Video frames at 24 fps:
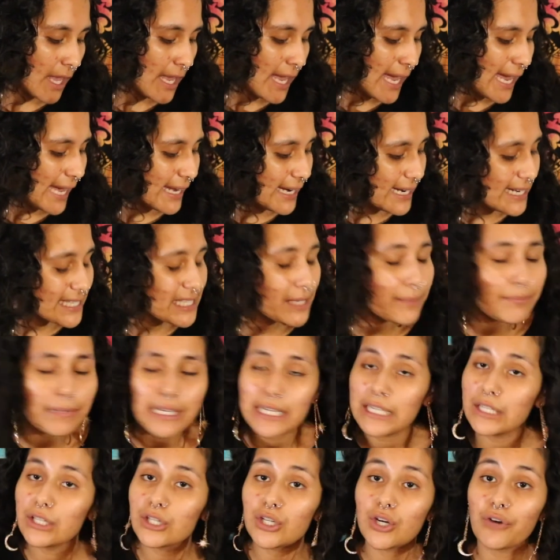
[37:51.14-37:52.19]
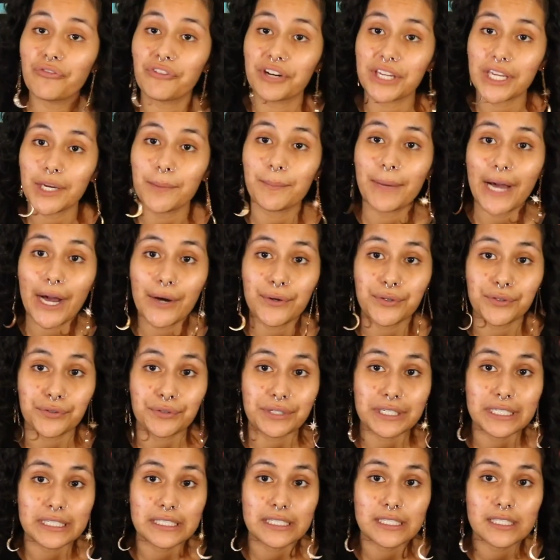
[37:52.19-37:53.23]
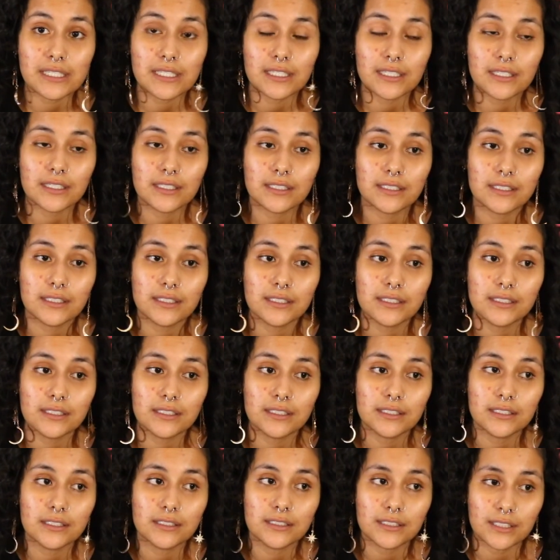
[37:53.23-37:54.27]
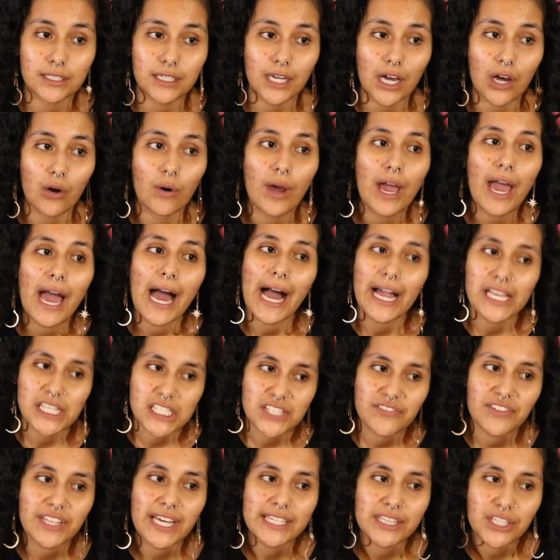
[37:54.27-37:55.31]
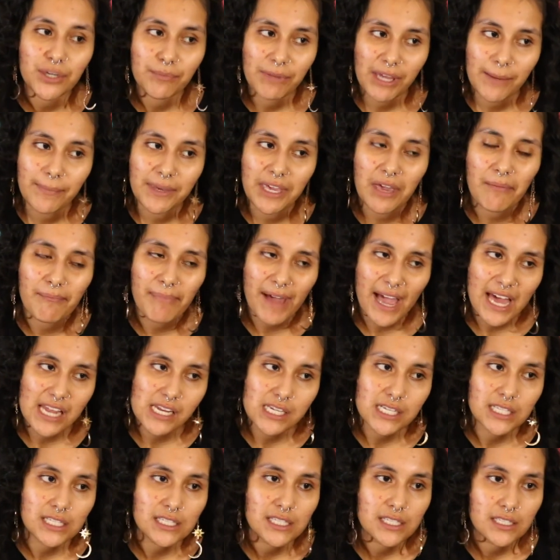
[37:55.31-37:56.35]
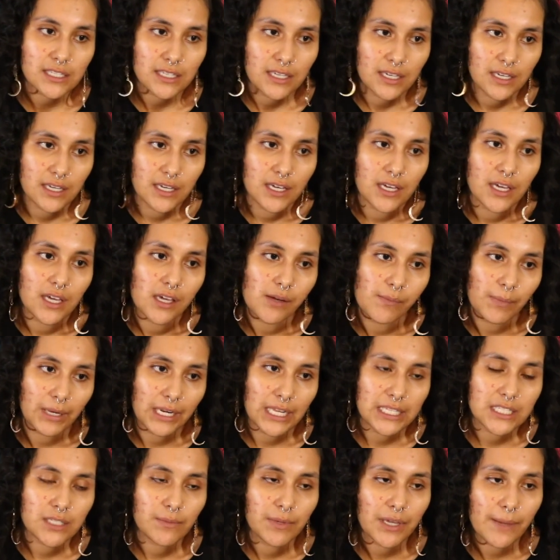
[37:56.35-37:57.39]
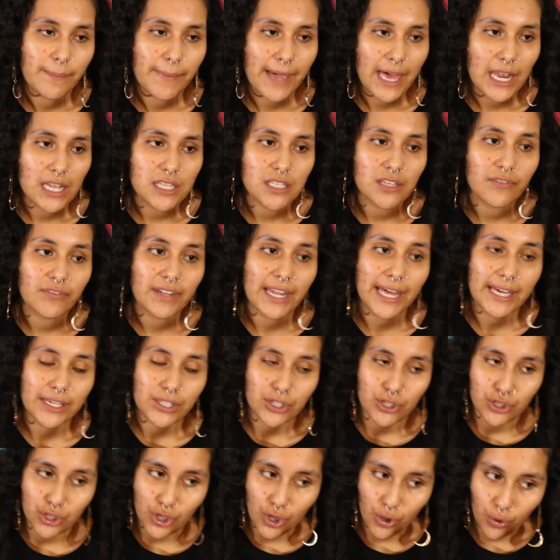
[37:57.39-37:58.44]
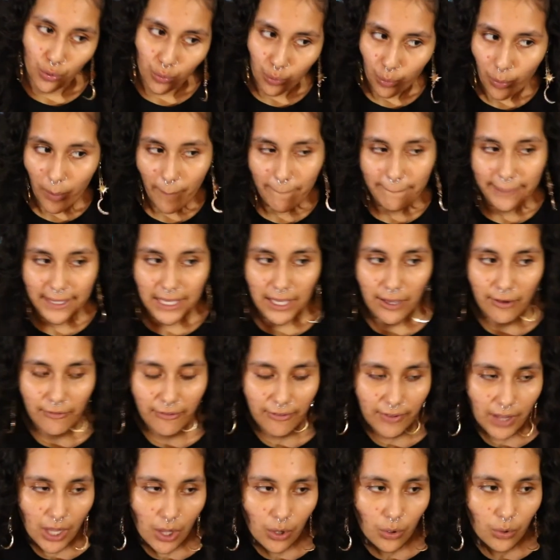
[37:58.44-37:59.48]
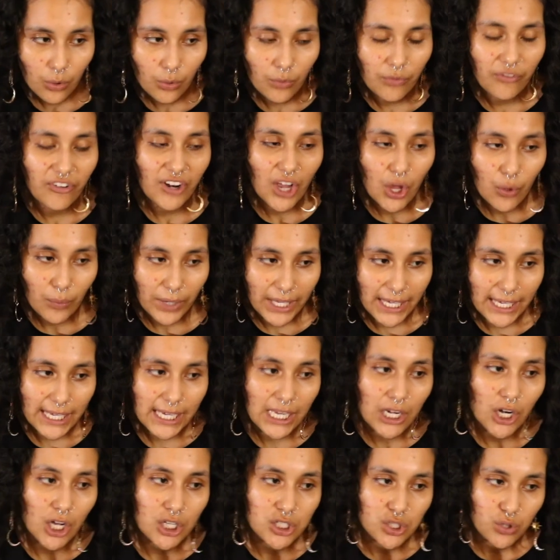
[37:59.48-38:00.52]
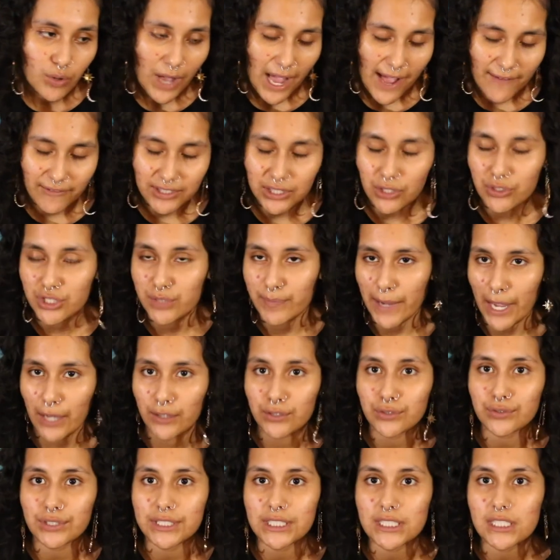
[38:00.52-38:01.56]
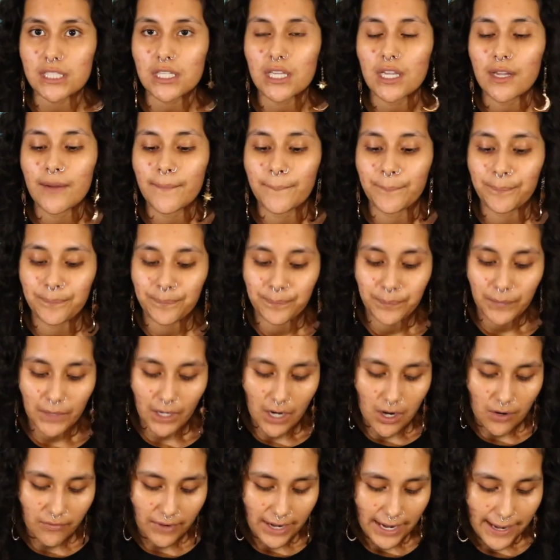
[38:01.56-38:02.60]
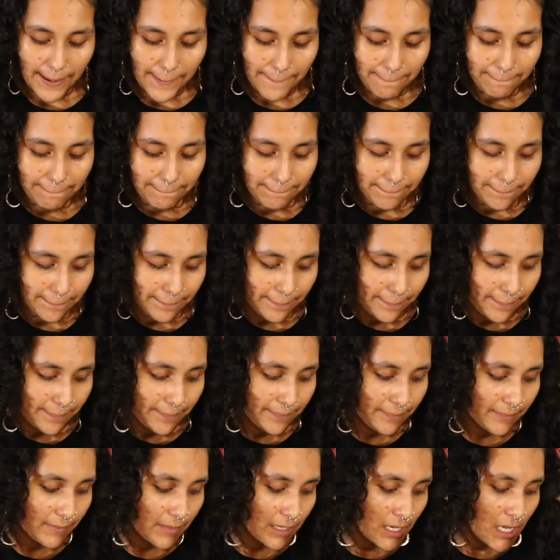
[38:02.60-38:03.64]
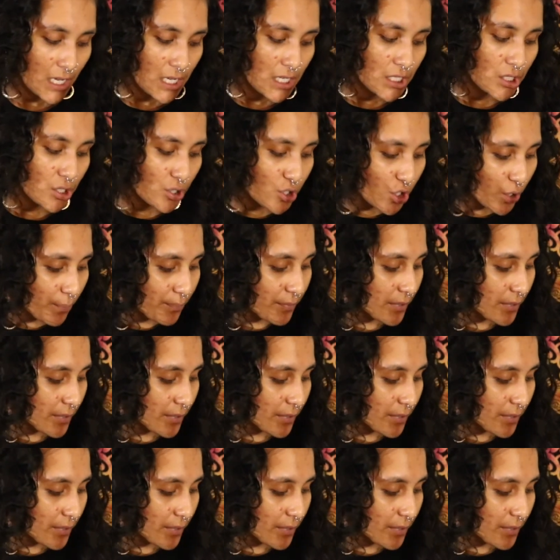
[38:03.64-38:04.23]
it doesn't mean, you know, forget boundaries. You know, I just feel like there may be a balance. It may need to be a balance of, like, you know, being flowing and also having those boundaries. All right. So don't